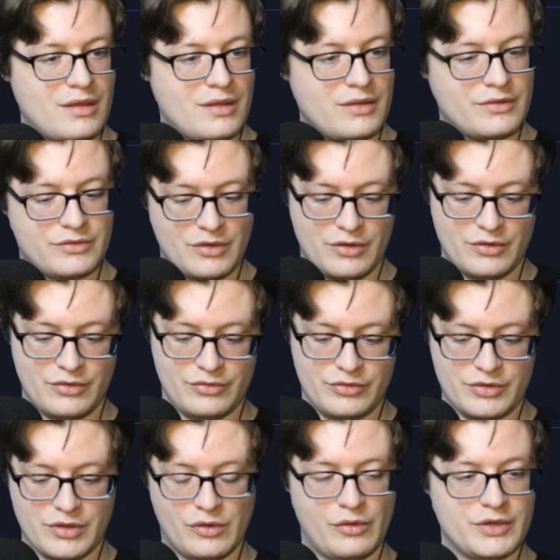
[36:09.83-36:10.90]
So you
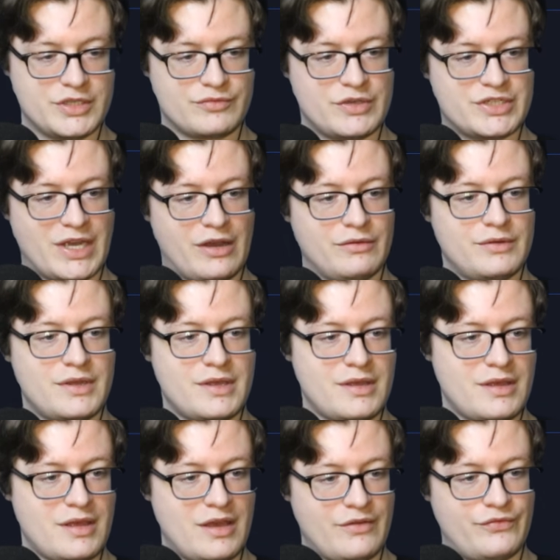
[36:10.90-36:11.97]
can always reach out
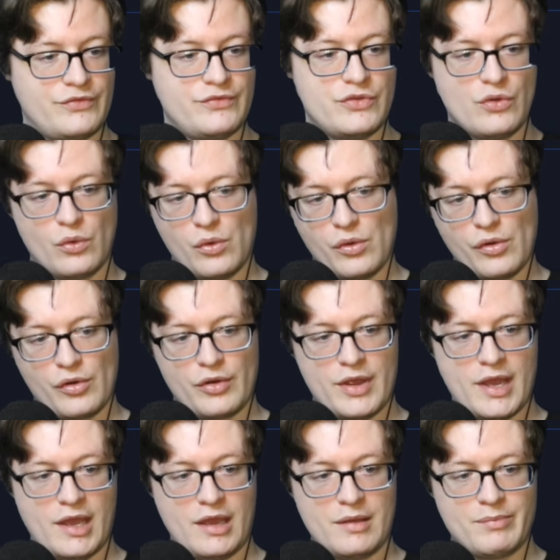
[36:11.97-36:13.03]
if you're
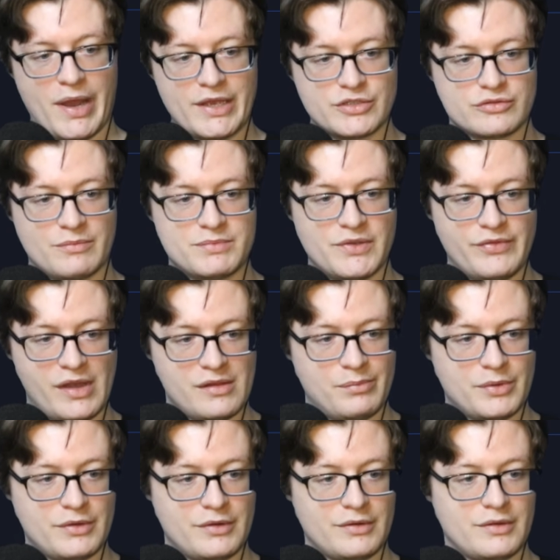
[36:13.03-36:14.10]
a PineScript
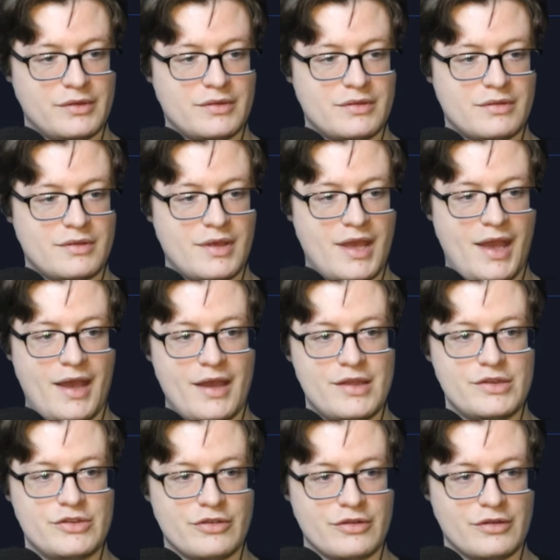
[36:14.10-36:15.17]
developer
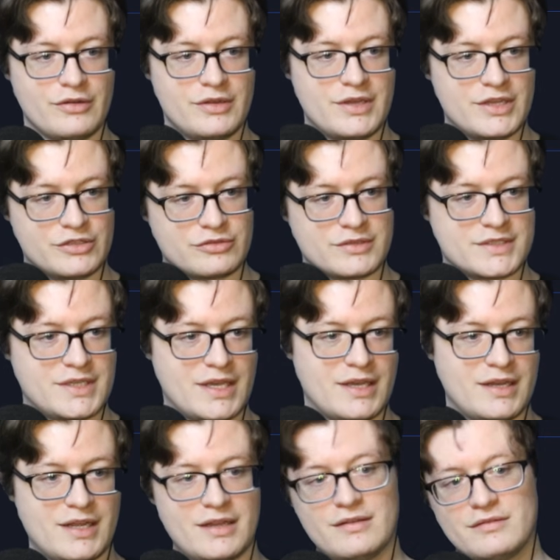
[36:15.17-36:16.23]
and you're interested
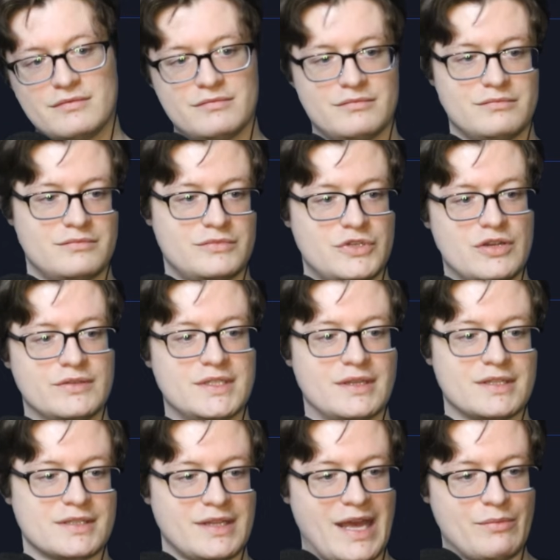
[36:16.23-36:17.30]
in using
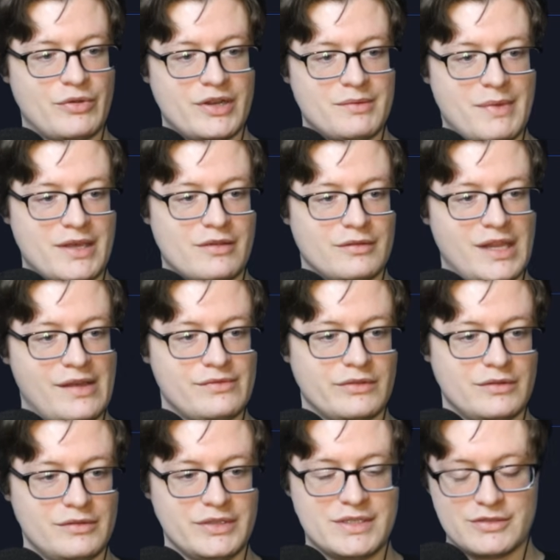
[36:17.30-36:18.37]
this library to make your life a
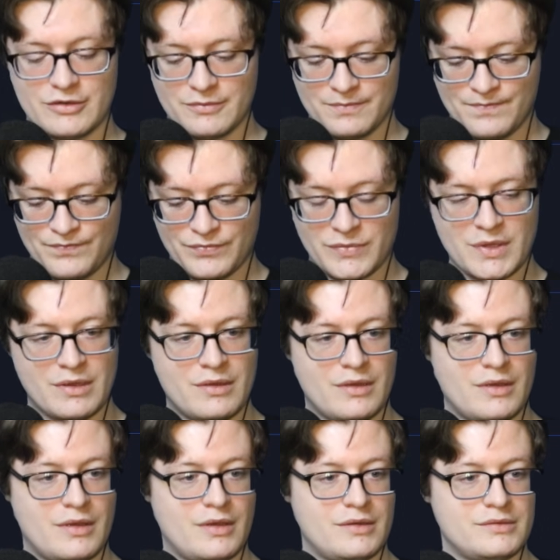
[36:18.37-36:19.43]
little easier.
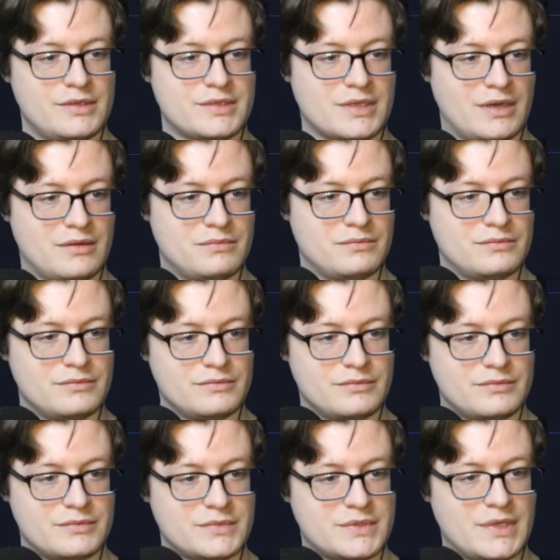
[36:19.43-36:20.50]
Just come
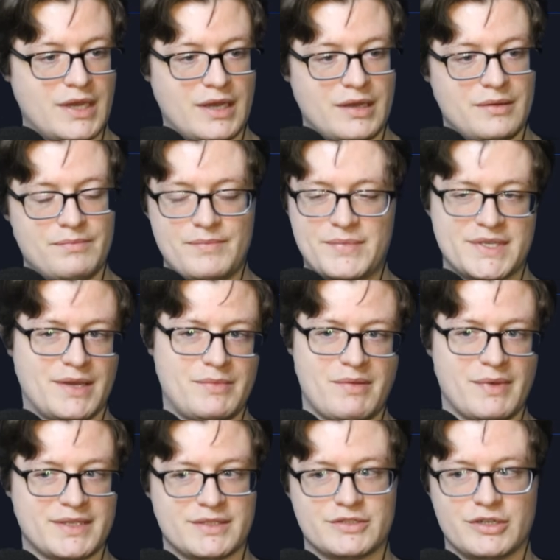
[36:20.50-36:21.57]
send me a
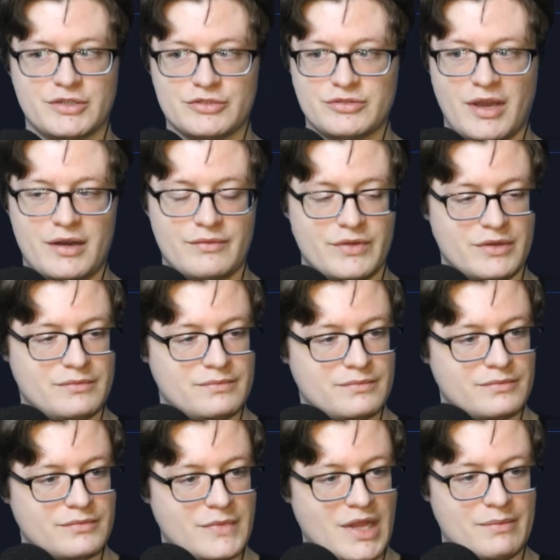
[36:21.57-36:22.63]
message on TradingView.
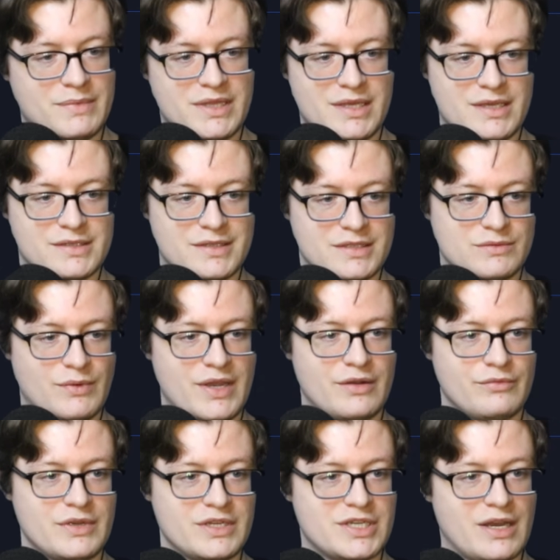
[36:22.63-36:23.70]
That'll be the easiest way to
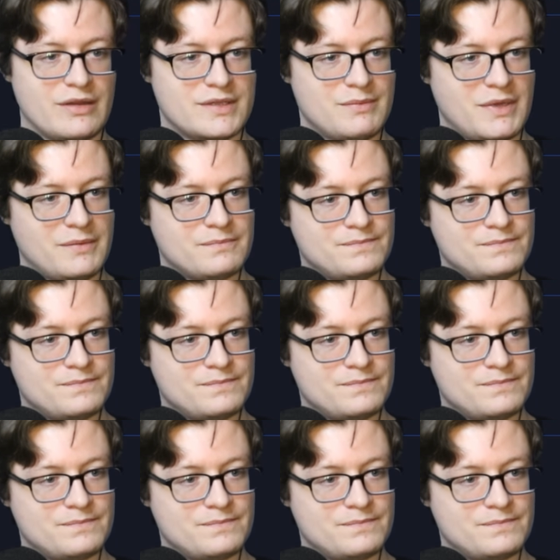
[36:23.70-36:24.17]
reach out to me.